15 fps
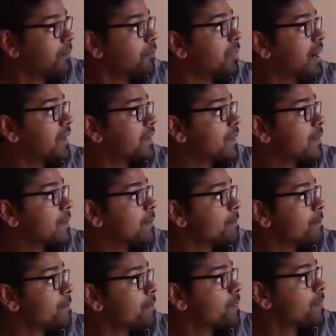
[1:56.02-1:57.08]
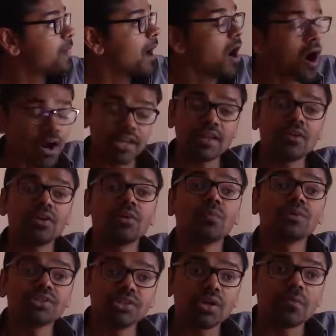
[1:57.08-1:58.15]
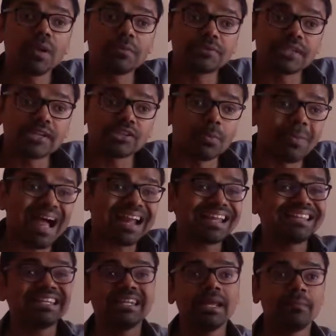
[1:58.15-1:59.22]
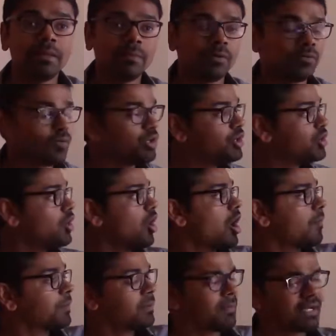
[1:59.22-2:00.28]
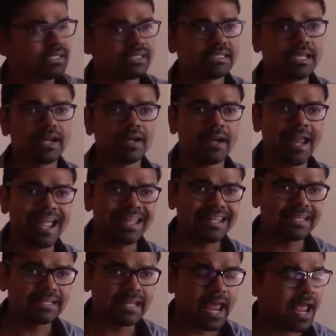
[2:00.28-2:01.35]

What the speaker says: But are they going to visit your website? So back in the day, people would, optimize their heading